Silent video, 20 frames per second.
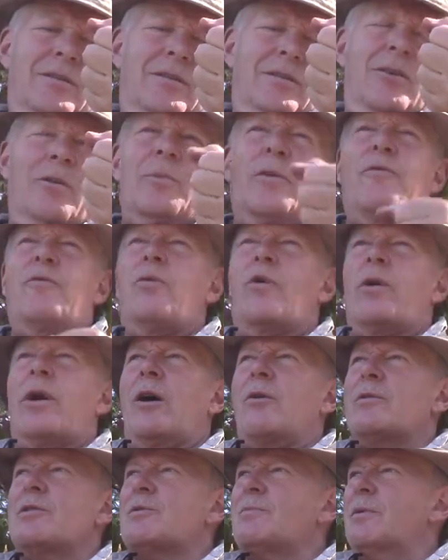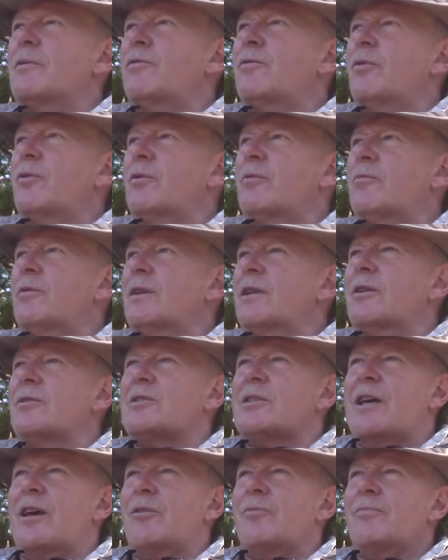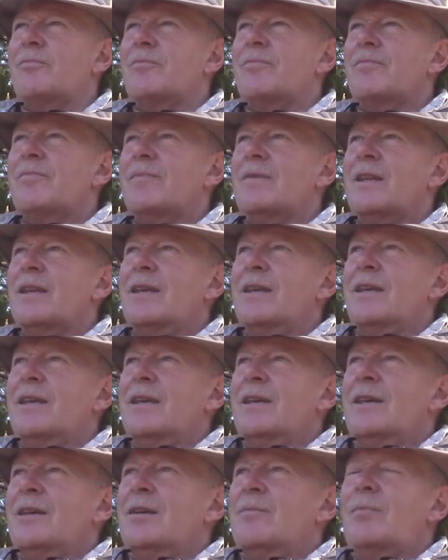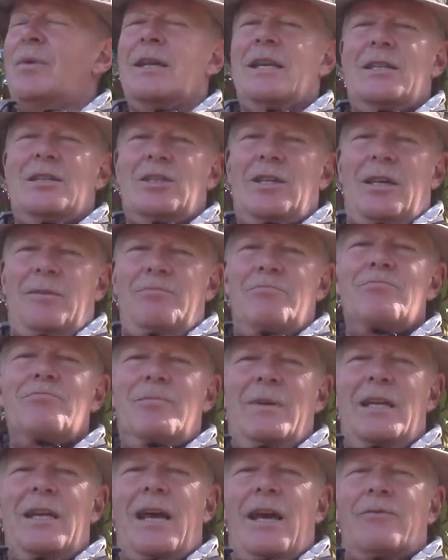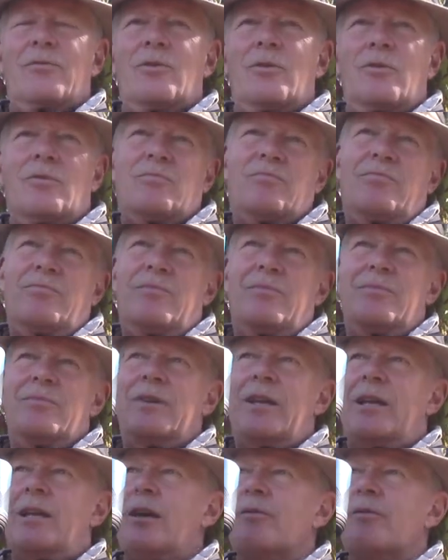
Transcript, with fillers: Oh, about four hours before it really goes down. But it's uh, mid-afternoon, late